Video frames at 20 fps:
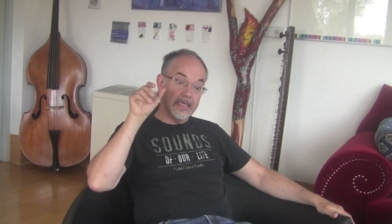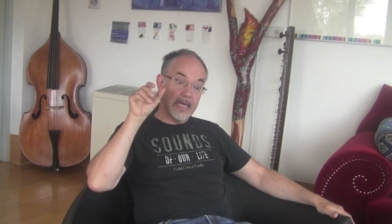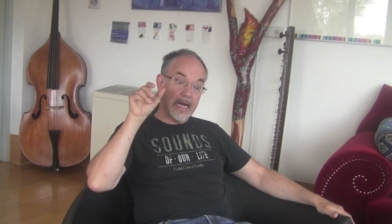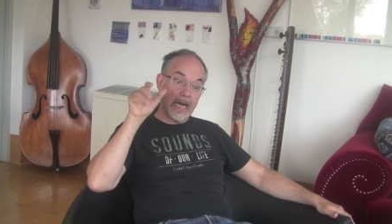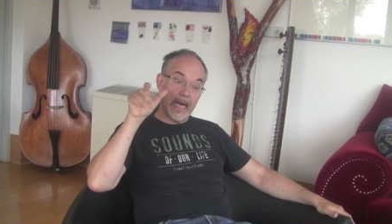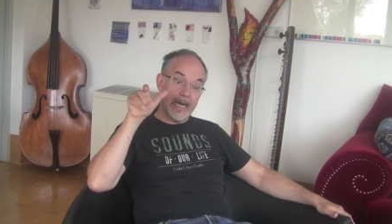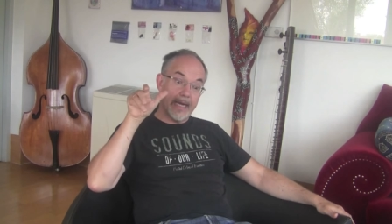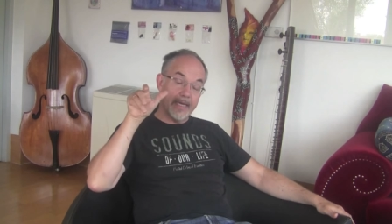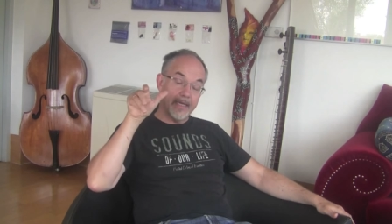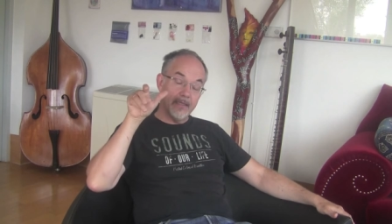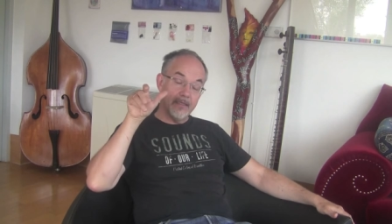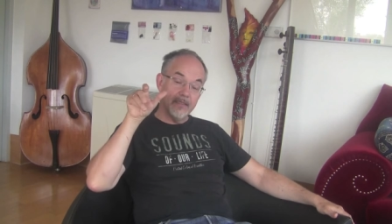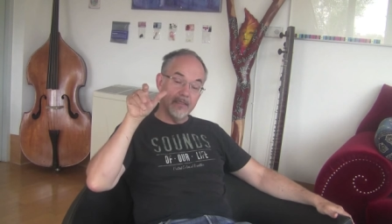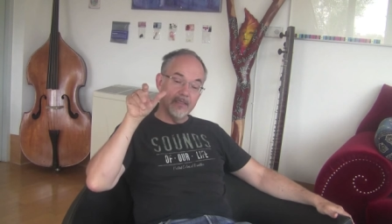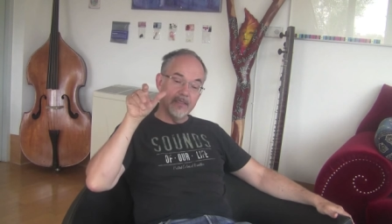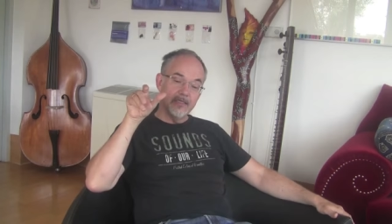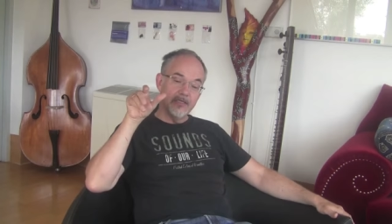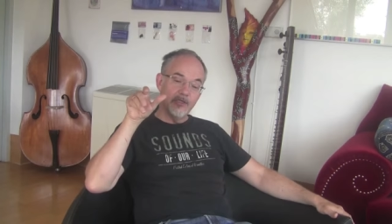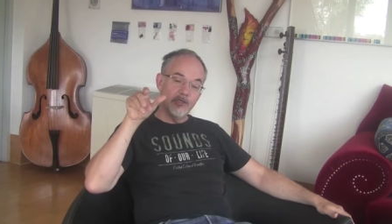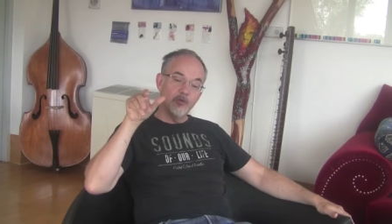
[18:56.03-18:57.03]
eye
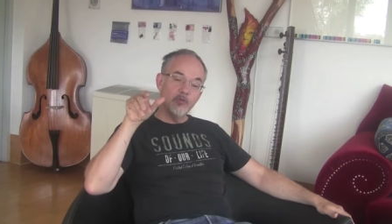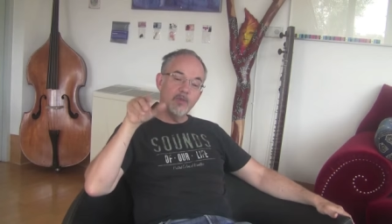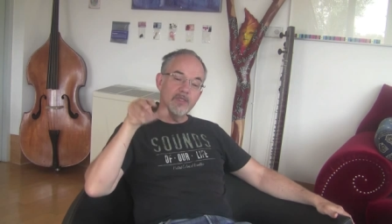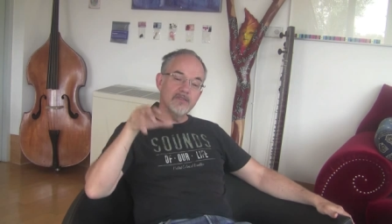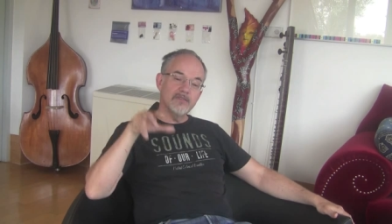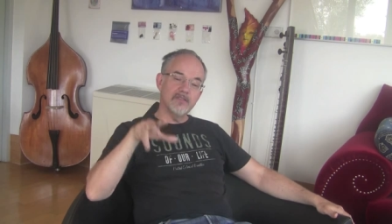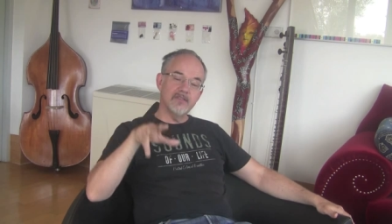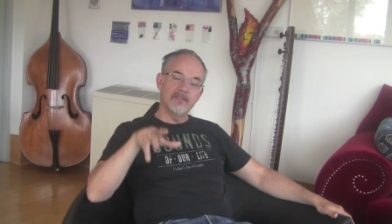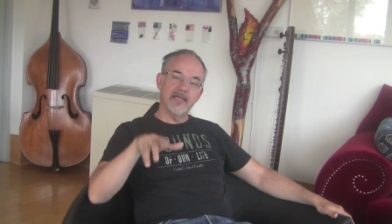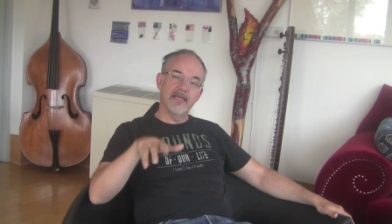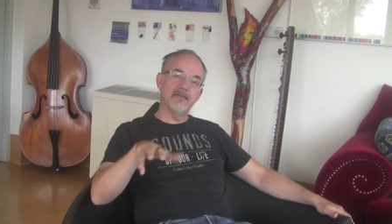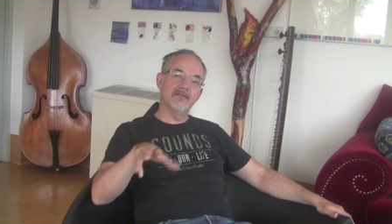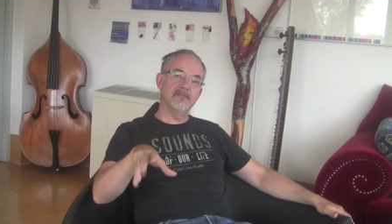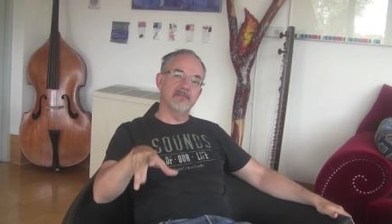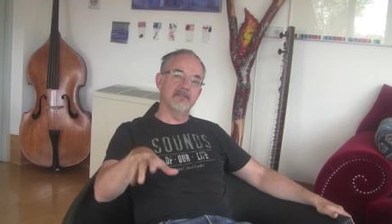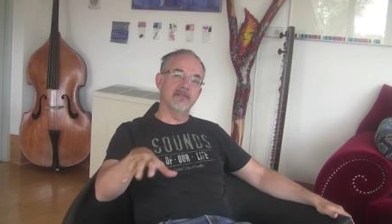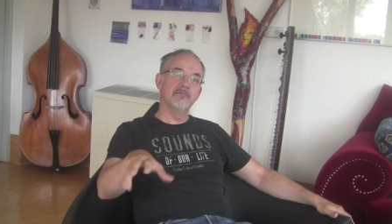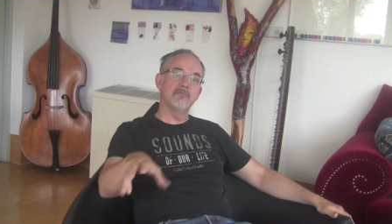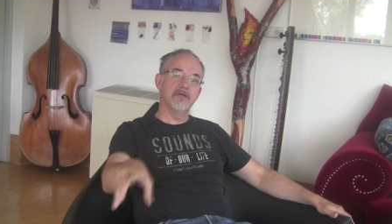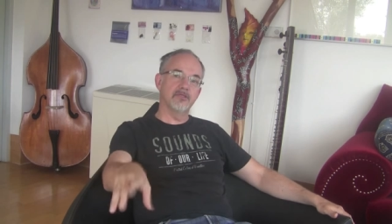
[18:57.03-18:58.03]
you will
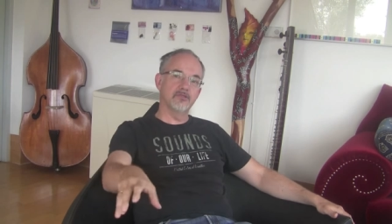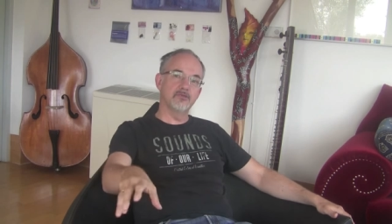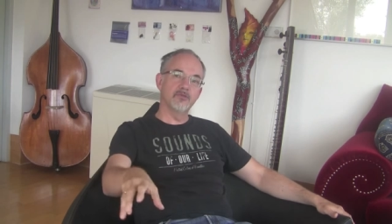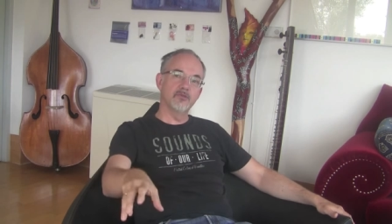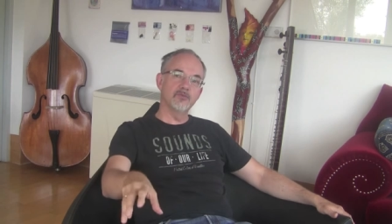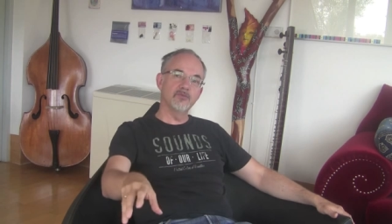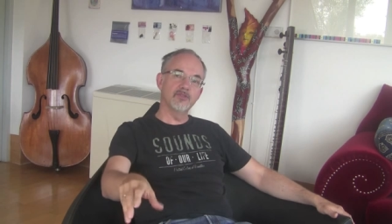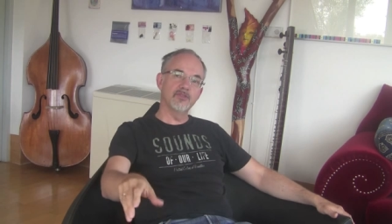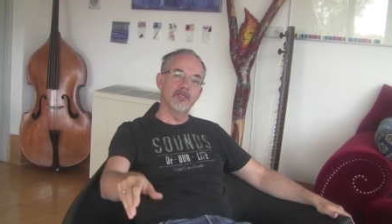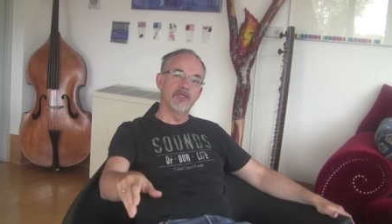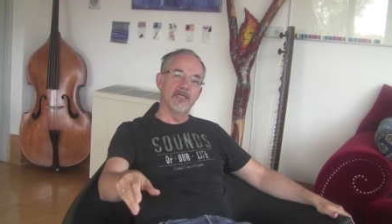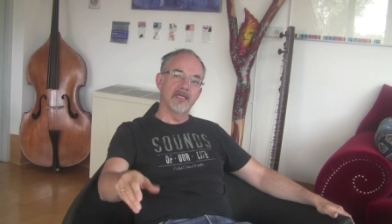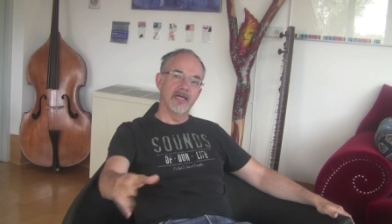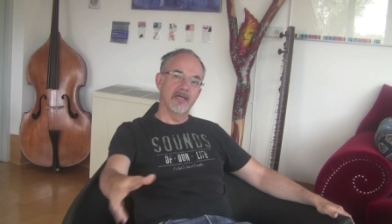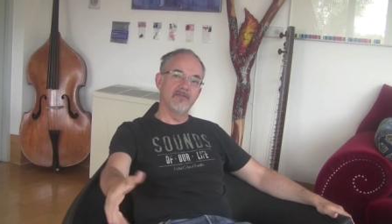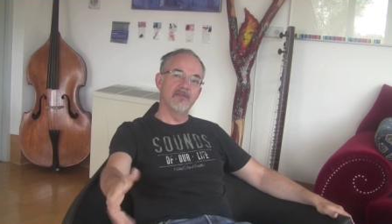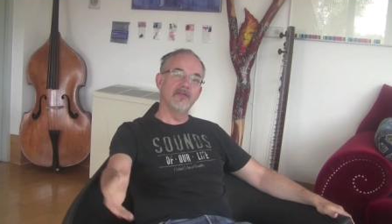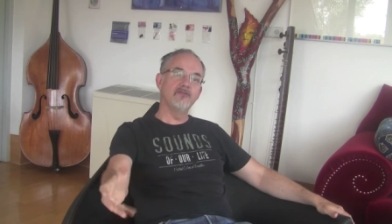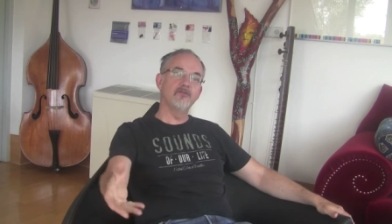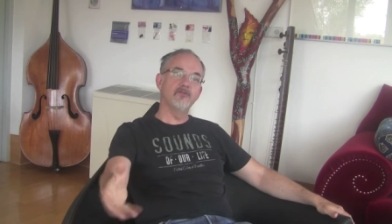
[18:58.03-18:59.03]
detect the mushrooms
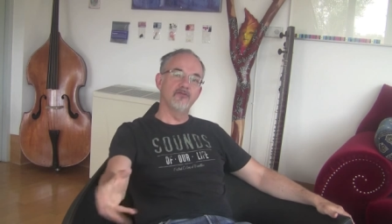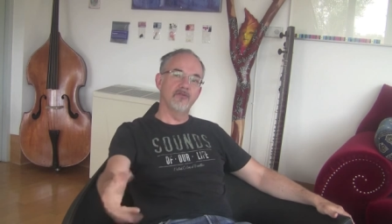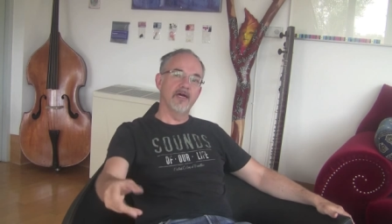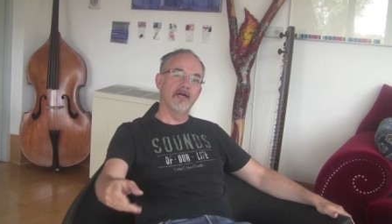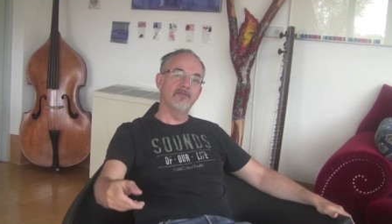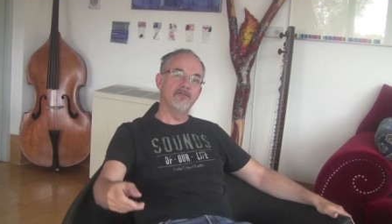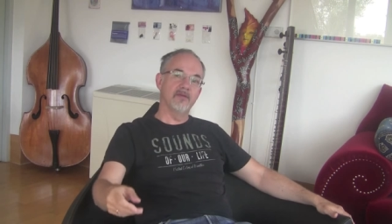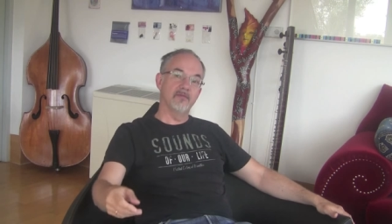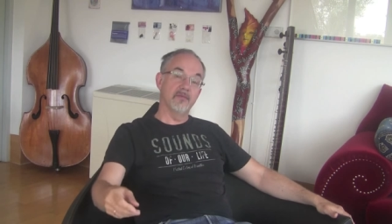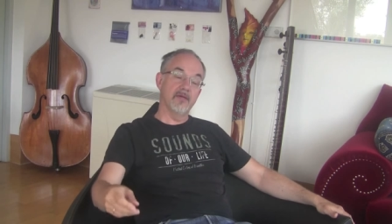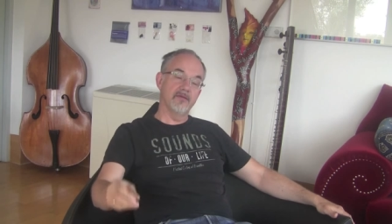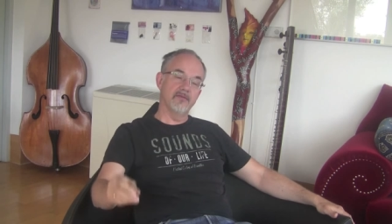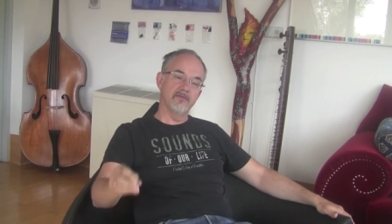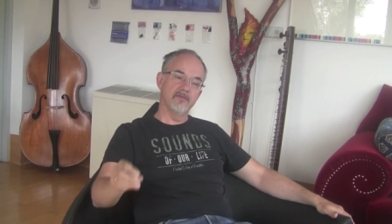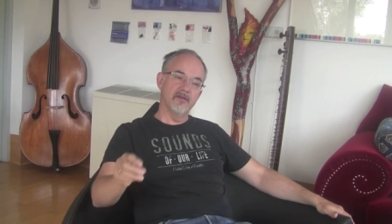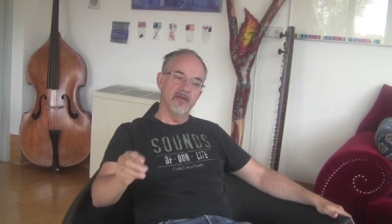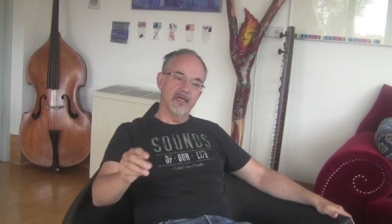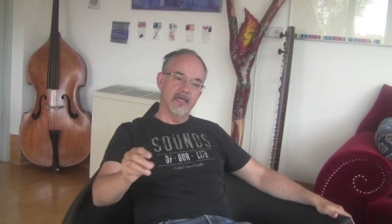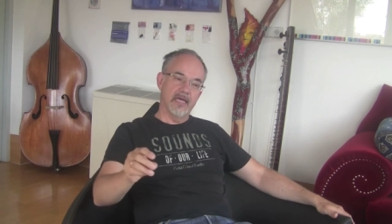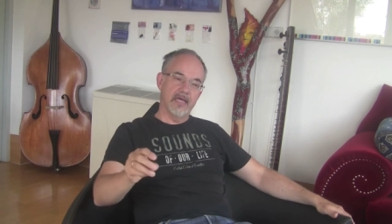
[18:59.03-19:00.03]
and then you find them
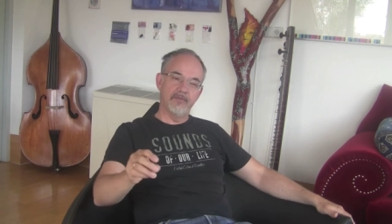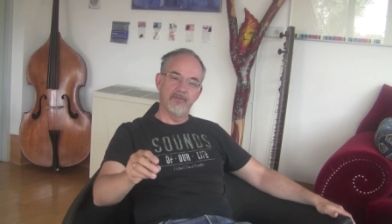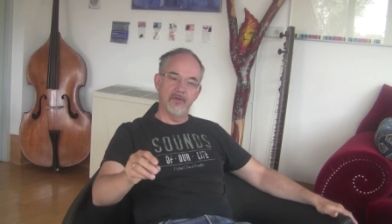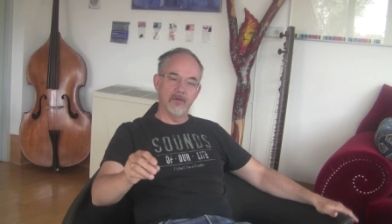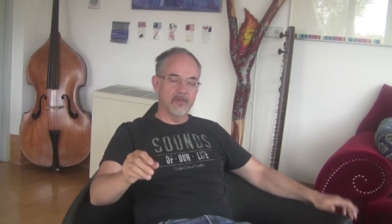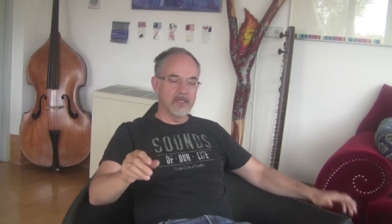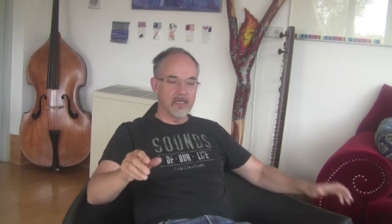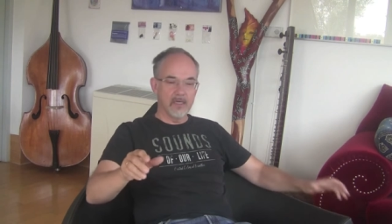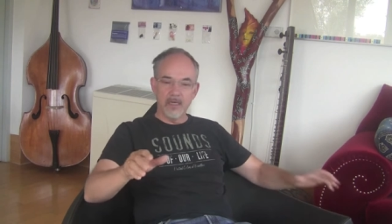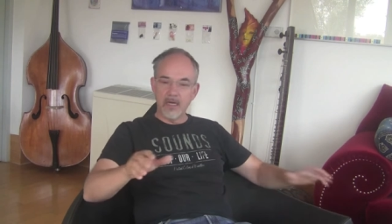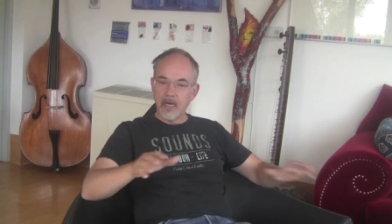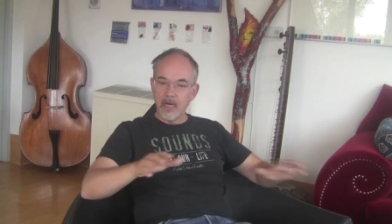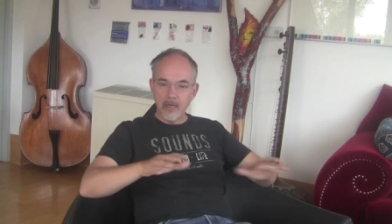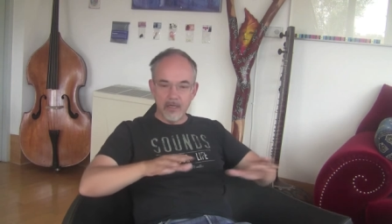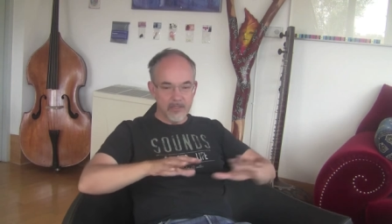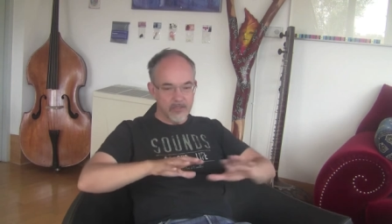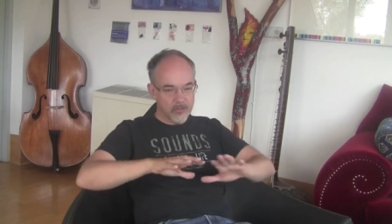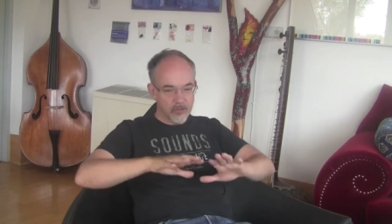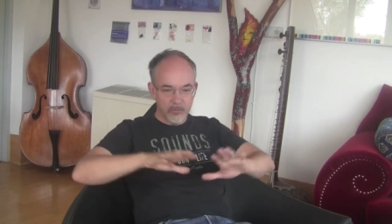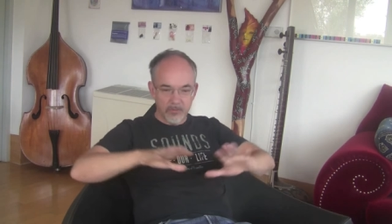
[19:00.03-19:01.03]
and and there are
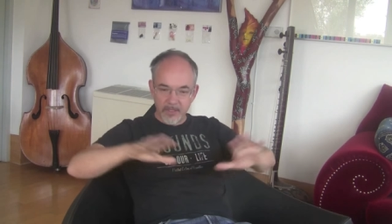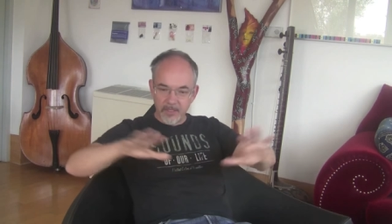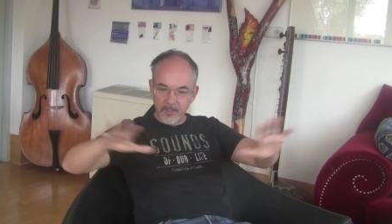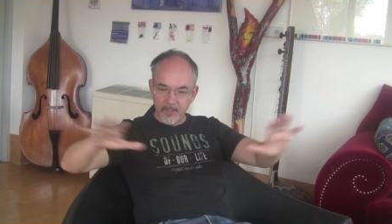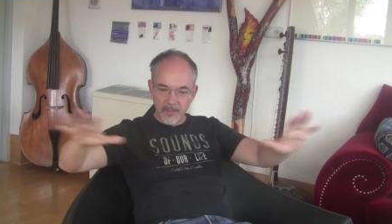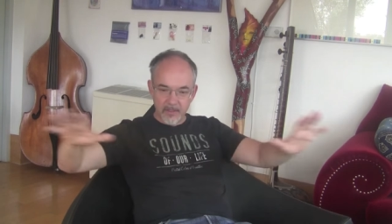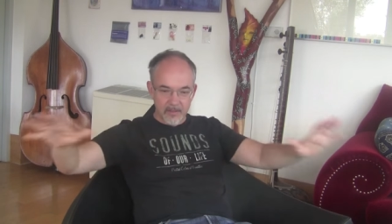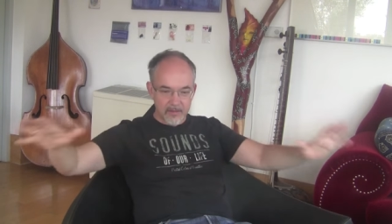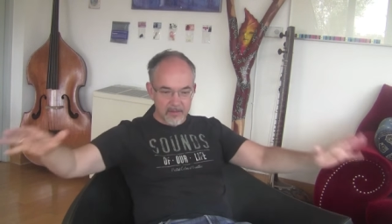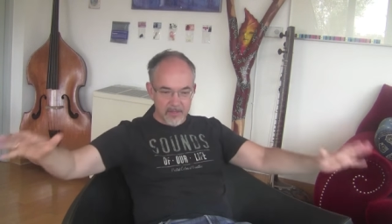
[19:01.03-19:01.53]
so many